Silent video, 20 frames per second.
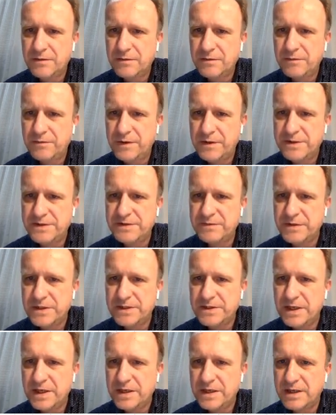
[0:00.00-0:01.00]
First we
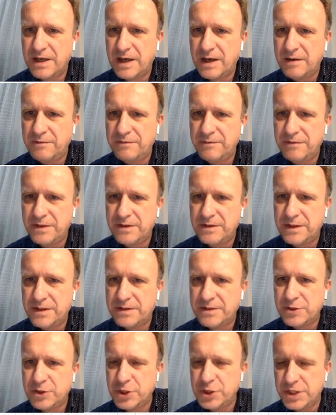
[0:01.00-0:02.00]
take f and
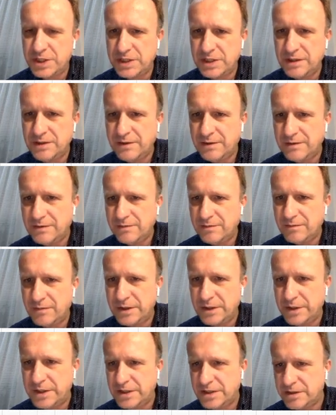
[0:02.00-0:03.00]
then g.
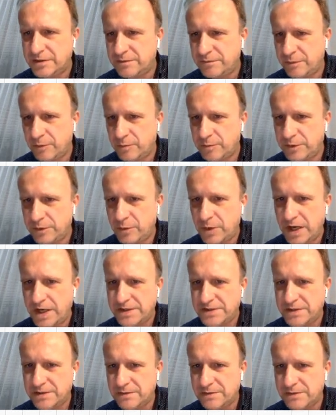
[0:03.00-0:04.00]
We read it from the
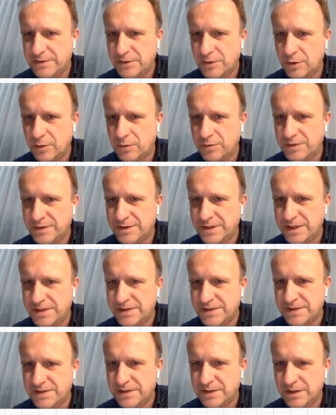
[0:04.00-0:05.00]
right. So
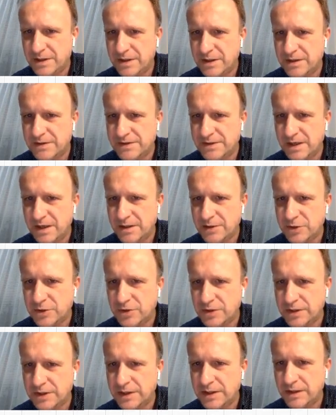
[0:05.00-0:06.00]
this is
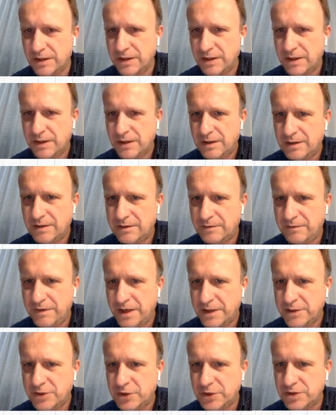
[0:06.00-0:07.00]
actually the
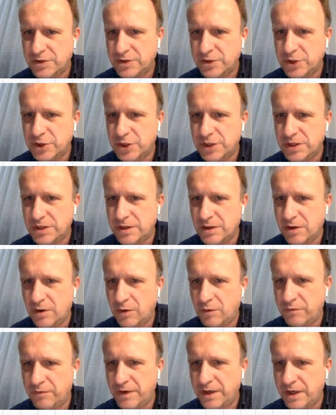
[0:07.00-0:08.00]
function g
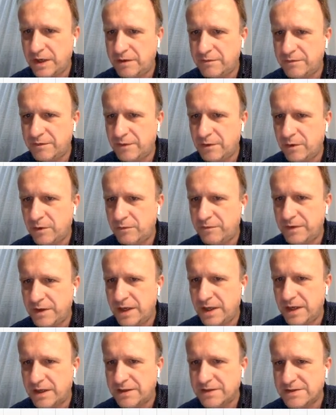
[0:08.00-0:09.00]
of f of
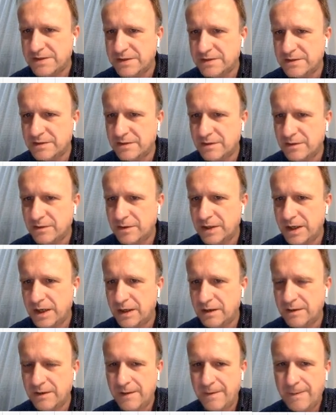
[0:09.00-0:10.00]
x.
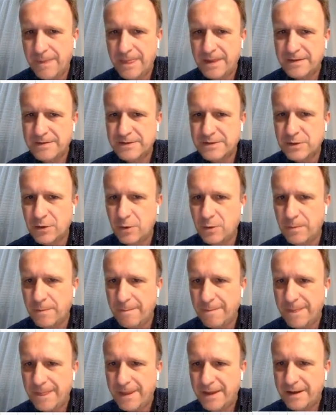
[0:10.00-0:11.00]
Okay, so
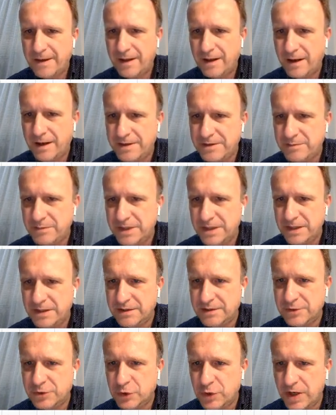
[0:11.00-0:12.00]
let me
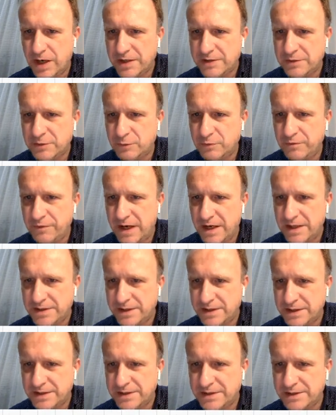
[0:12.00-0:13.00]
try to find
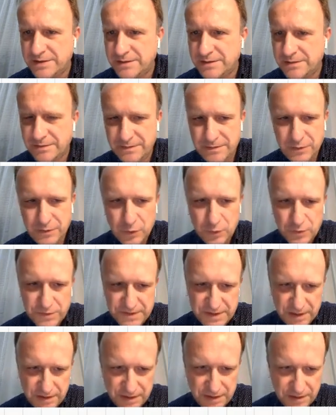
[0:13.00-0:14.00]
it
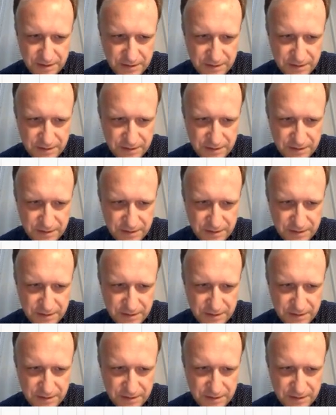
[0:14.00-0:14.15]
using